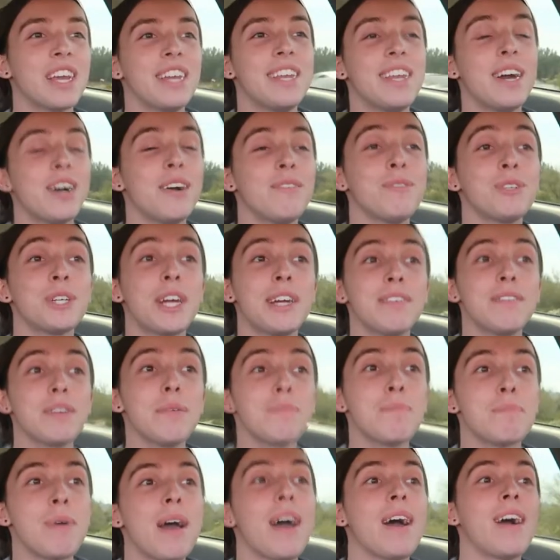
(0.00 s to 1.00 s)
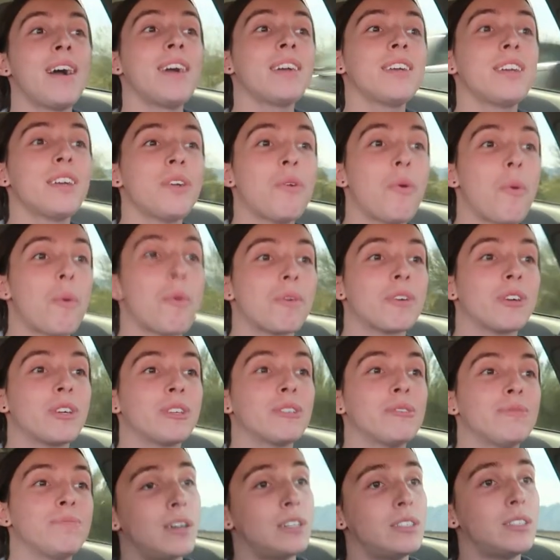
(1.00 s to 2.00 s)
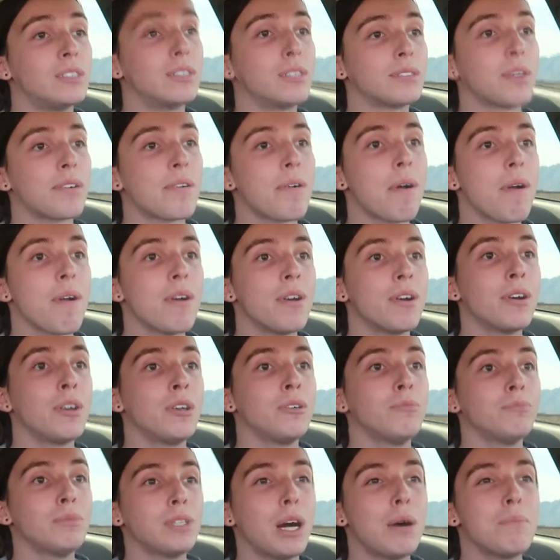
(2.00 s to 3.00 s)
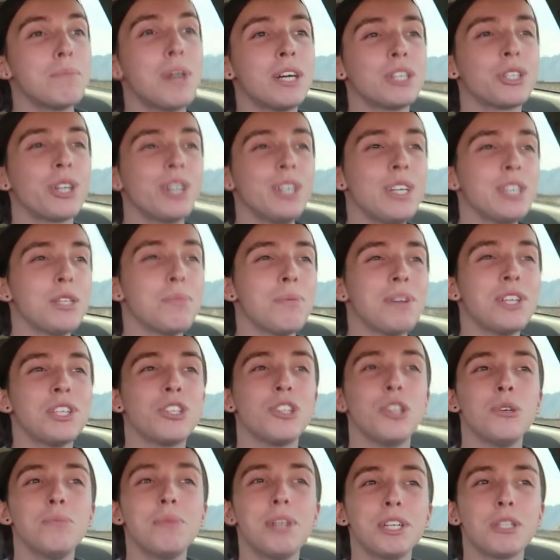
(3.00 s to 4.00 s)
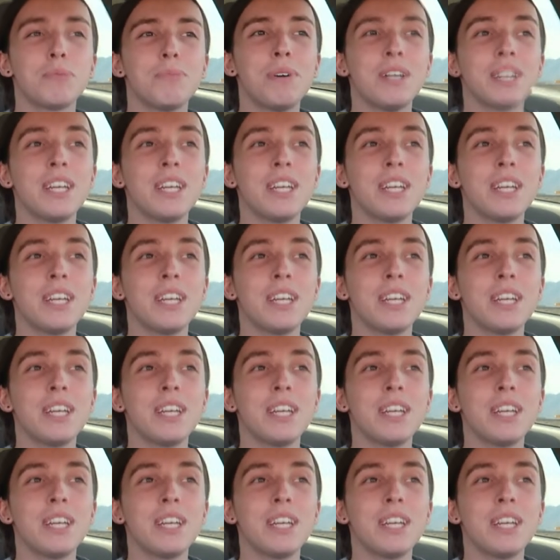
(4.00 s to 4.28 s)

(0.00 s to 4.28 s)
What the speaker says: And now I'm driving back. I'm not trying to spend too much